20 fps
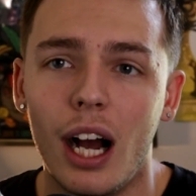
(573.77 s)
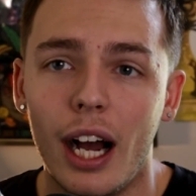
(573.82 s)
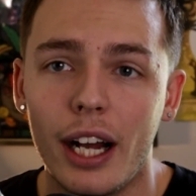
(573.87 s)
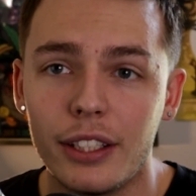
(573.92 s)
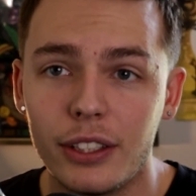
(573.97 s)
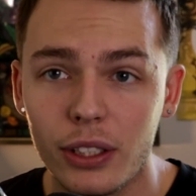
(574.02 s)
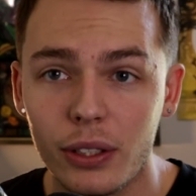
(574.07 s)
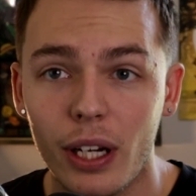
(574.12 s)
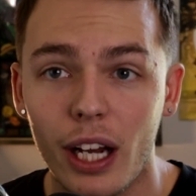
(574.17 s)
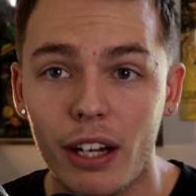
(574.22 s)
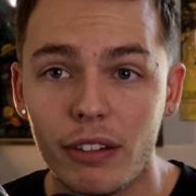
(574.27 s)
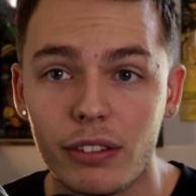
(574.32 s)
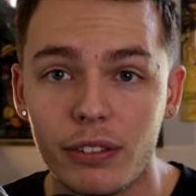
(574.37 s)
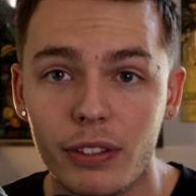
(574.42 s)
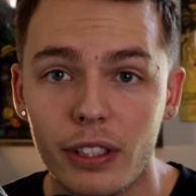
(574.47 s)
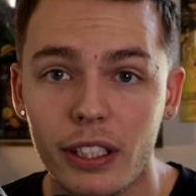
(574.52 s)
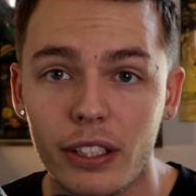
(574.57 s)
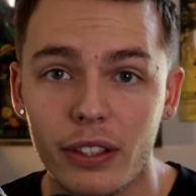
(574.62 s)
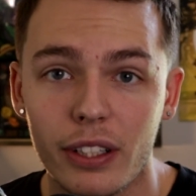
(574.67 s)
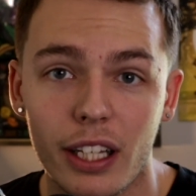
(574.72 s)
I do have a
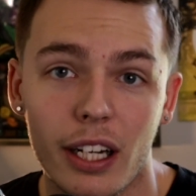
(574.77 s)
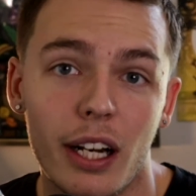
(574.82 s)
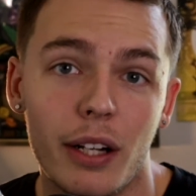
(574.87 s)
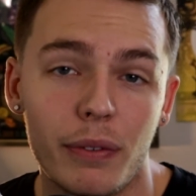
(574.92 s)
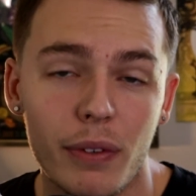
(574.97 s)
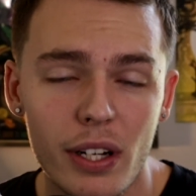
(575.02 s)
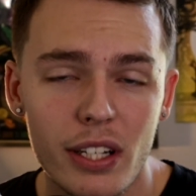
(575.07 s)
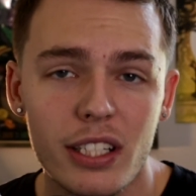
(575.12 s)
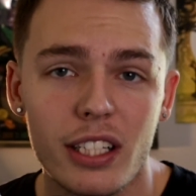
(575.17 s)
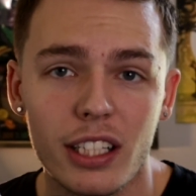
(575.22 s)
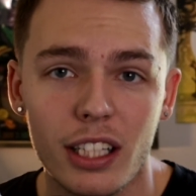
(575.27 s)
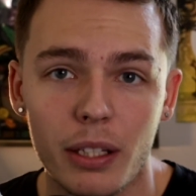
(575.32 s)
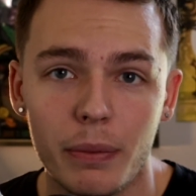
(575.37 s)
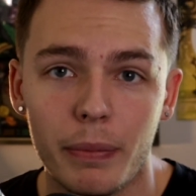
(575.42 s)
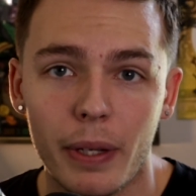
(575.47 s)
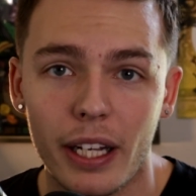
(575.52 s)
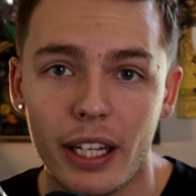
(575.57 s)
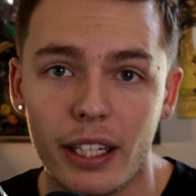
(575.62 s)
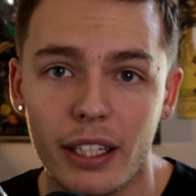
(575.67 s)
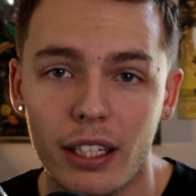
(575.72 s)
video that I recently
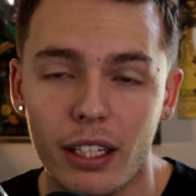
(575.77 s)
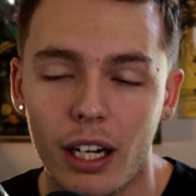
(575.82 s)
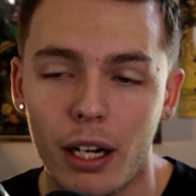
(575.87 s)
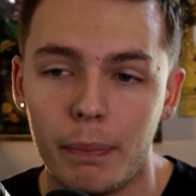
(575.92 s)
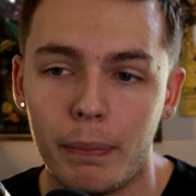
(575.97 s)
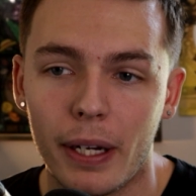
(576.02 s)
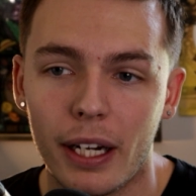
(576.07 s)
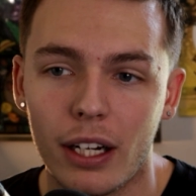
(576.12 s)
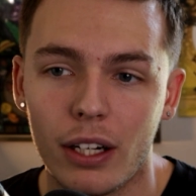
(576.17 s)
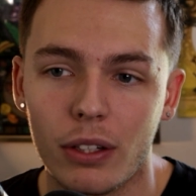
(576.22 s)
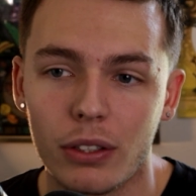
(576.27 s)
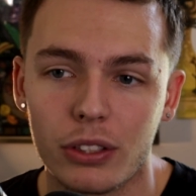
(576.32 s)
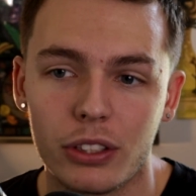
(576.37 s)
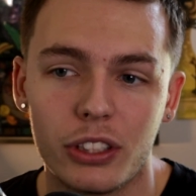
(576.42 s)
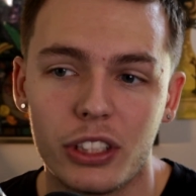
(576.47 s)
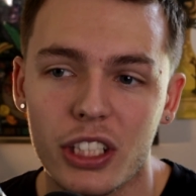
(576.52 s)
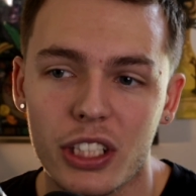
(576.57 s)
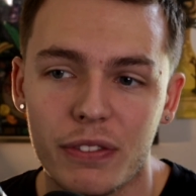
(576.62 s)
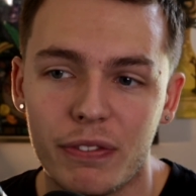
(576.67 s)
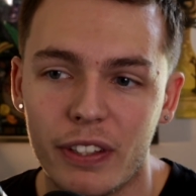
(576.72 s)
made about
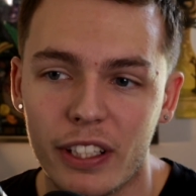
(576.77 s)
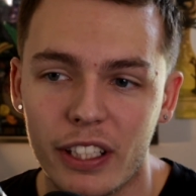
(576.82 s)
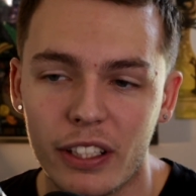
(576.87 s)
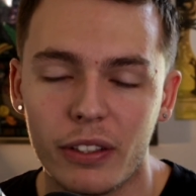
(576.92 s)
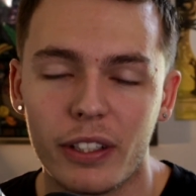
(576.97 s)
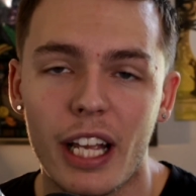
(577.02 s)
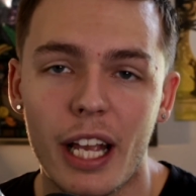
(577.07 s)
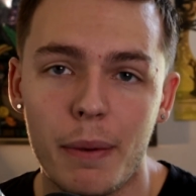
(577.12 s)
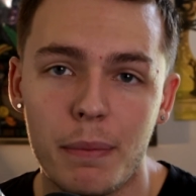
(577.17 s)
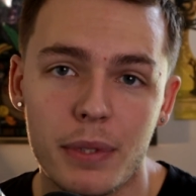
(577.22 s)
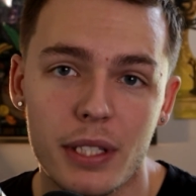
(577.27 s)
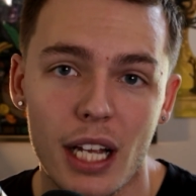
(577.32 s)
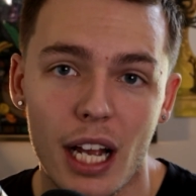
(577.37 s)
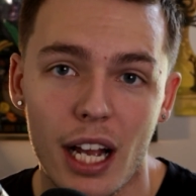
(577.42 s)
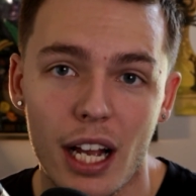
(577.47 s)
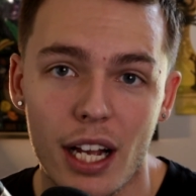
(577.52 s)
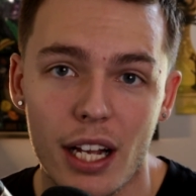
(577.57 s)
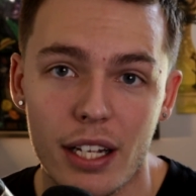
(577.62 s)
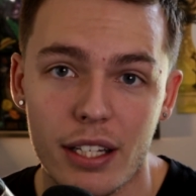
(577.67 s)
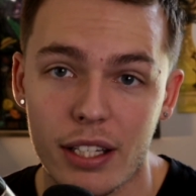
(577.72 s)
just video games
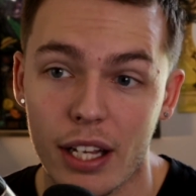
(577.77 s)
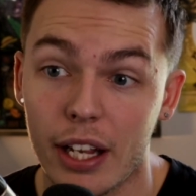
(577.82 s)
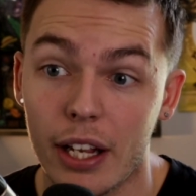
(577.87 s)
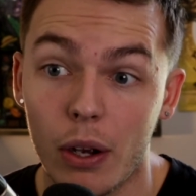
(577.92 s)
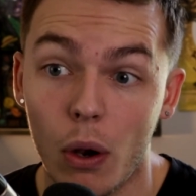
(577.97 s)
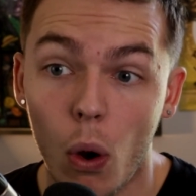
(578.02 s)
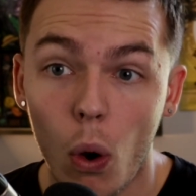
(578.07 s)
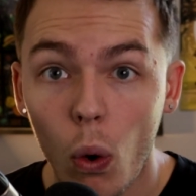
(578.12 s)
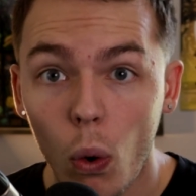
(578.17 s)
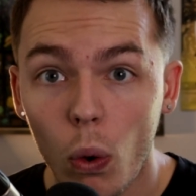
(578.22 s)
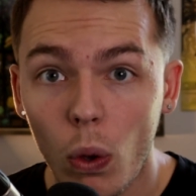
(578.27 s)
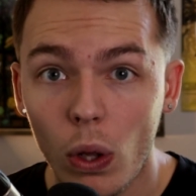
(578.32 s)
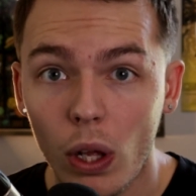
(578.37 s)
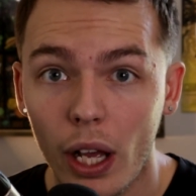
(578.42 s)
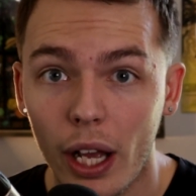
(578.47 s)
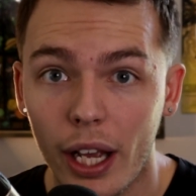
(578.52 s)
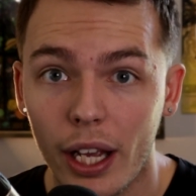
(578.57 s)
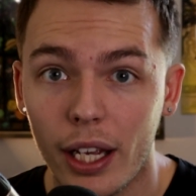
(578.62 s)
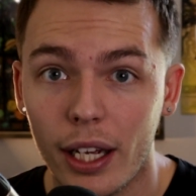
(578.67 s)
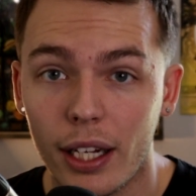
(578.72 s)
as a whole,
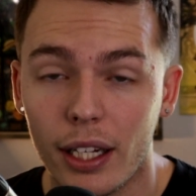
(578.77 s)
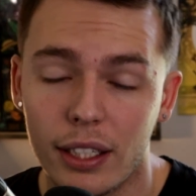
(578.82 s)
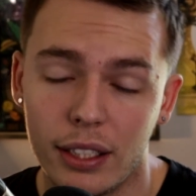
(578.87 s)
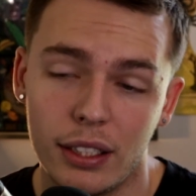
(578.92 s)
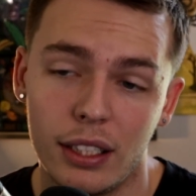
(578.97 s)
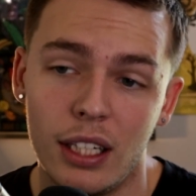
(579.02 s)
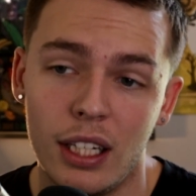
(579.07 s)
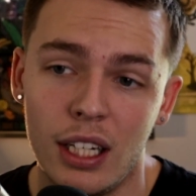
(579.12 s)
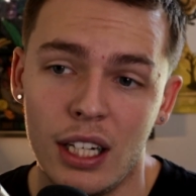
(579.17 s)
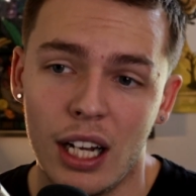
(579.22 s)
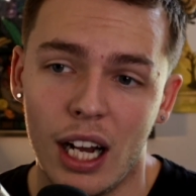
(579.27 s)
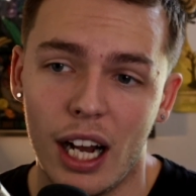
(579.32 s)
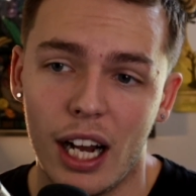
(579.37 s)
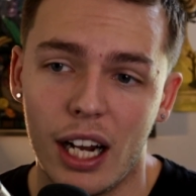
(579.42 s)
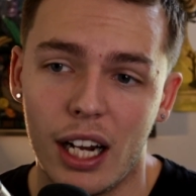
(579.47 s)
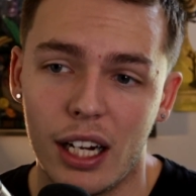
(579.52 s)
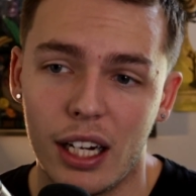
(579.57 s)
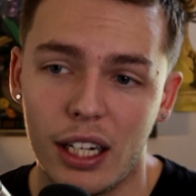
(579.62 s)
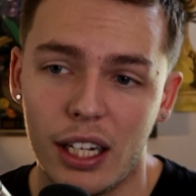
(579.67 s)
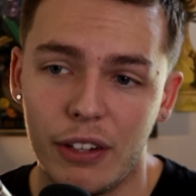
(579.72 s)
and
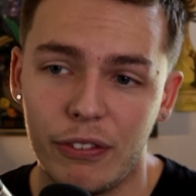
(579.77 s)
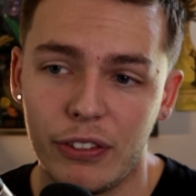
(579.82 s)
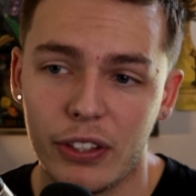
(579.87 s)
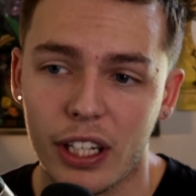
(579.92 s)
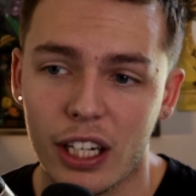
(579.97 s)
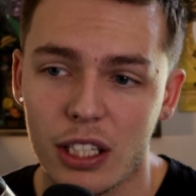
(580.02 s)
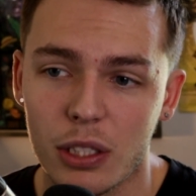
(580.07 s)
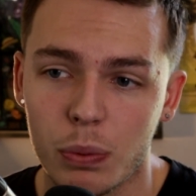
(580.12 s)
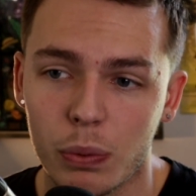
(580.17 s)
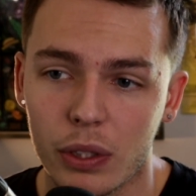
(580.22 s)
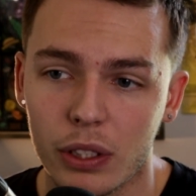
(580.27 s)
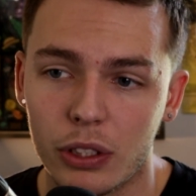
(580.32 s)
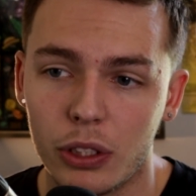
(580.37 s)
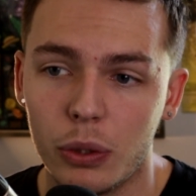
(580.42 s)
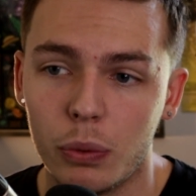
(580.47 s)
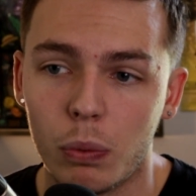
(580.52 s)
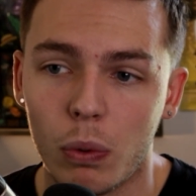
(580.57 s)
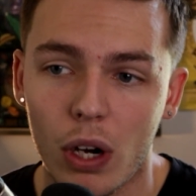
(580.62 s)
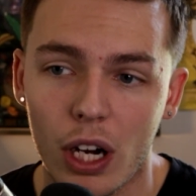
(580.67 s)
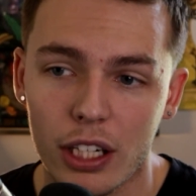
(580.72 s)
if you guys want
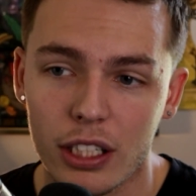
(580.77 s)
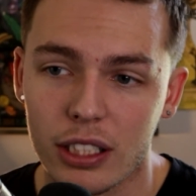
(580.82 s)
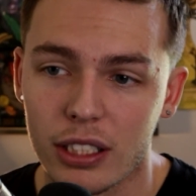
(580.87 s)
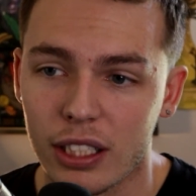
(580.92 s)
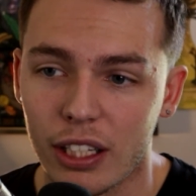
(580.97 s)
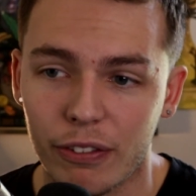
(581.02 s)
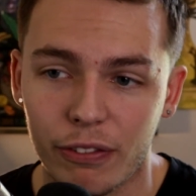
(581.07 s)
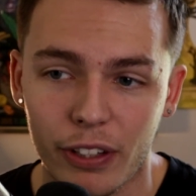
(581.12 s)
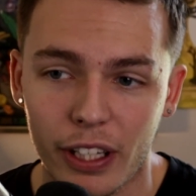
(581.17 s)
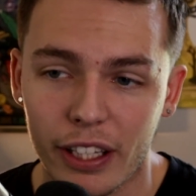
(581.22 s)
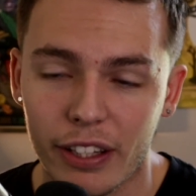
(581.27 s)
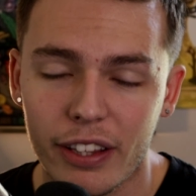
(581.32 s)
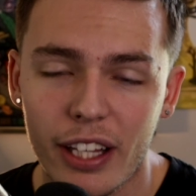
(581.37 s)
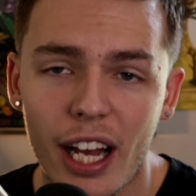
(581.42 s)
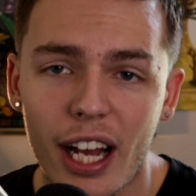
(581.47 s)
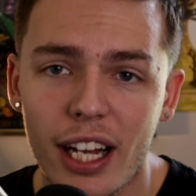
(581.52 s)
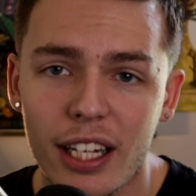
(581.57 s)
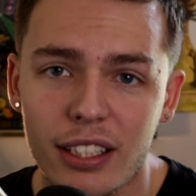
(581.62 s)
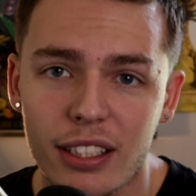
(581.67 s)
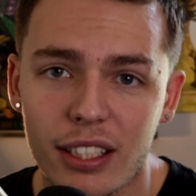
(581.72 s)
to watch stuff like
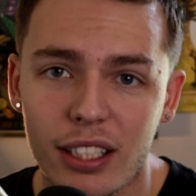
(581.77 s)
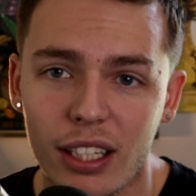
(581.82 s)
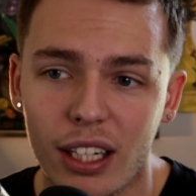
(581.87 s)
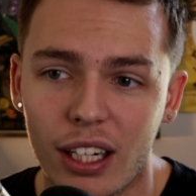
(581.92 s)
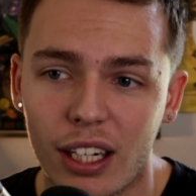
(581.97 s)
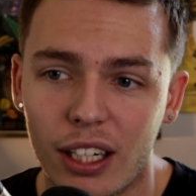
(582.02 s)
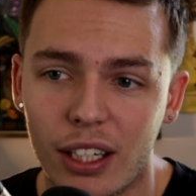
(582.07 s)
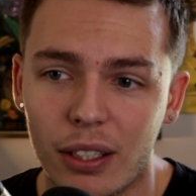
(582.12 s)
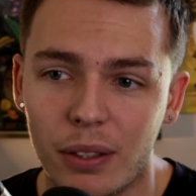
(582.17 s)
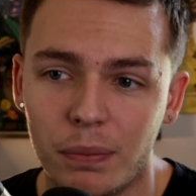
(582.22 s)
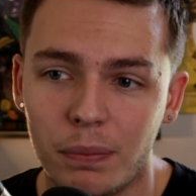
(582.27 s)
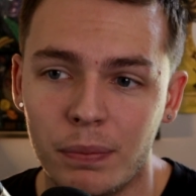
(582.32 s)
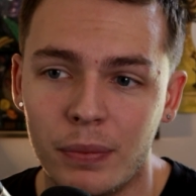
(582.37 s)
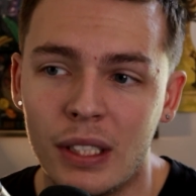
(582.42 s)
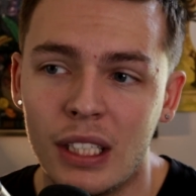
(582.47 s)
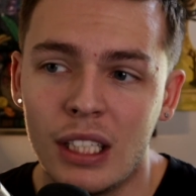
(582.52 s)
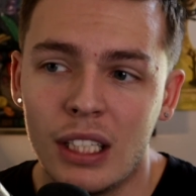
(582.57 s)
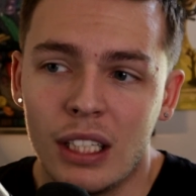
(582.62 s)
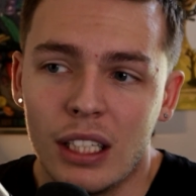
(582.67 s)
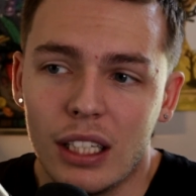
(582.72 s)
that,
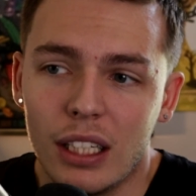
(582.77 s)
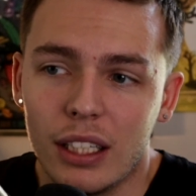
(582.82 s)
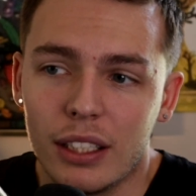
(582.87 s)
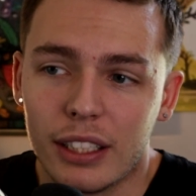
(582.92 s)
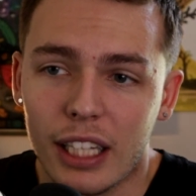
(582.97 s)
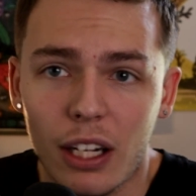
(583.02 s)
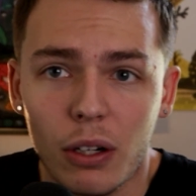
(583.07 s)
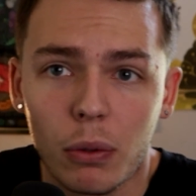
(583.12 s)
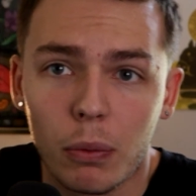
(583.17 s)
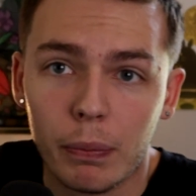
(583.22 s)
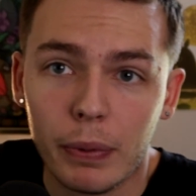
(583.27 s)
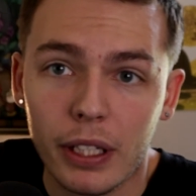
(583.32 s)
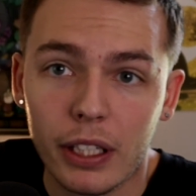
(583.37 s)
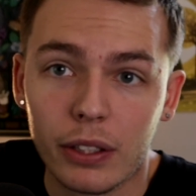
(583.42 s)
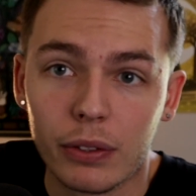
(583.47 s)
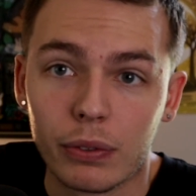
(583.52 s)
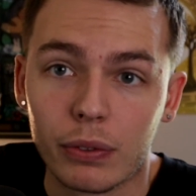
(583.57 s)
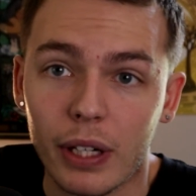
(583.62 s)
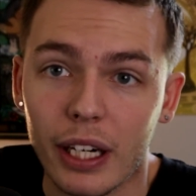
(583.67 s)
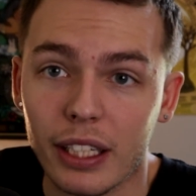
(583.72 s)
that will be
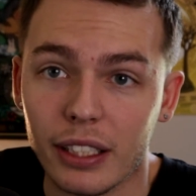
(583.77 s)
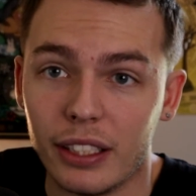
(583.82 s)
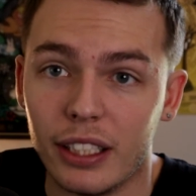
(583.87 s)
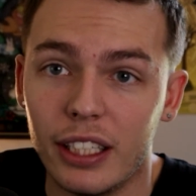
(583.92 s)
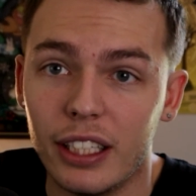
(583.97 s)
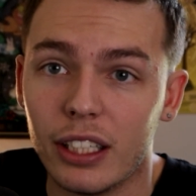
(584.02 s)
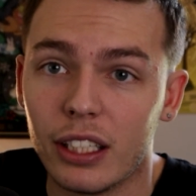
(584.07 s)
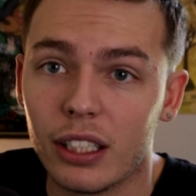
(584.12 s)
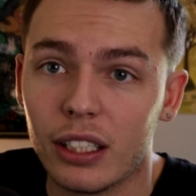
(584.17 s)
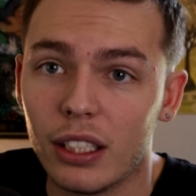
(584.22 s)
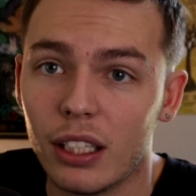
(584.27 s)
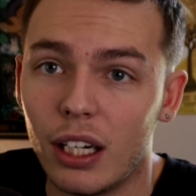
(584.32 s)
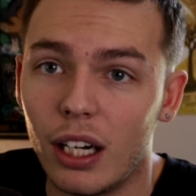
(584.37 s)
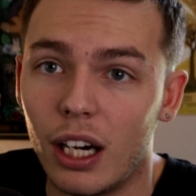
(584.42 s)
right here.